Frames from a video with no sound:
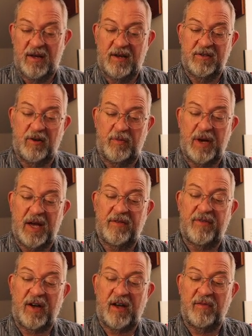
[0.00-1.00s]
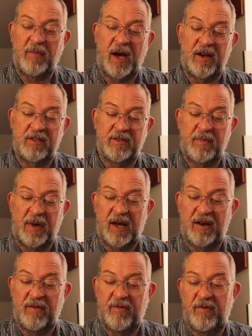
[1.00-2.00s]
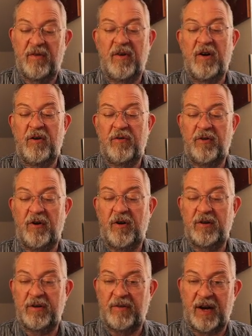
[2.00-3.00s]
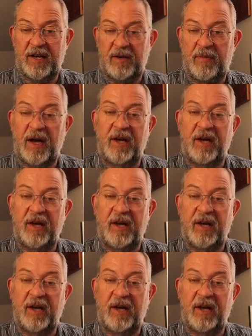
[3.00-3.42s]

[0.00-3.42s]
So band 5 minus band 4 divided by